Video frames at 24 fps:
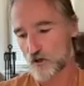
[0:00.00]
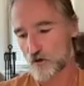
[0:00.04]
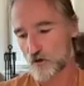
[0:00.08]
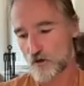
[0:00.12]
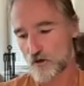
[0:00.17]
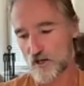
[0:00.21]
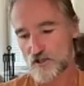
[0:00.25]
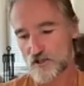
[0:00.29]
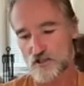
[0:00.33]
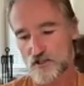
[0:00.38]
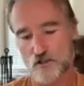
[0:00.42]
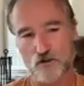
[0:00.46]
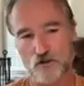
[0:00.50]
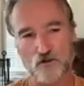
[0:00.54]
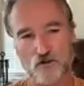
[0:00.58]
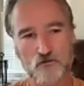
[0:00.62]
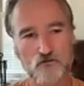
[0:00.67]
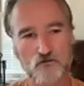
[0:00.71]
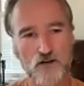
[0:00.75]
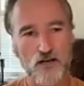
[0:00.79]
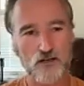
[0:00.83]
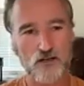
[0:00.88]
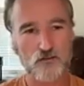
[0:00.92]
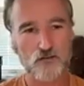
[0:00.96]
questioned the
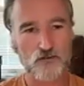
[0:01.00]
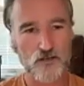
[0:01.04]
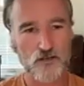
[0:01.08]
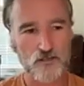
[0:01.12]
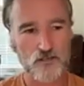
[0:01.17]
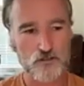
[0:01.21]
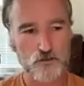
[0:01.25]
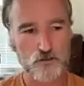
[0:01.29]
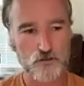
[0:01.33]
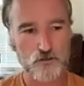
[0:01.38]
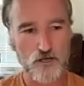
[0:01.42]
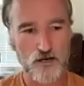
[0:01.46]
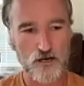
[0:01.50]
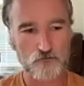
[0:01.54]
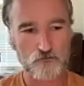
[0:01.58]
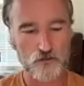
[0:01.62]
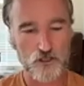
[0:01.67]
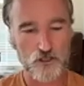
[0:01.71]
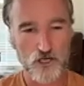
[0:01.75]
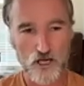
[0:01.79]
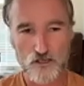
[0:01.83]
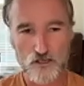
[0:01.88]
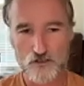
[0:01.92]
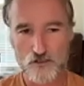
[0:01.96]
fact that you have
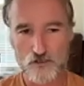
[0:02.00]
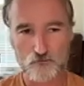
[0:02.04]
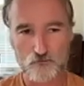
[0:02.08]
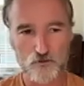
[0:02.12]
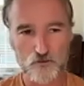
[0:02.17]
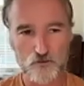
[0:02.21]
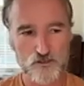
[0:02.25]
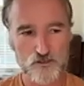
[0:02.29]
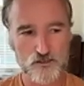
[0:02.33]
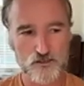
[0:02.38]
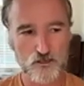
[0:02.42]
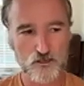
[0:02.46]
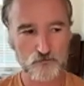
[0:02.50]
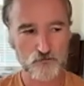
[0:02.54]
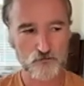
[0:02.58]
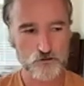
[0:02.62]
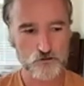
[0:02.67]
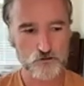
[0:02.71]
accustomed yourself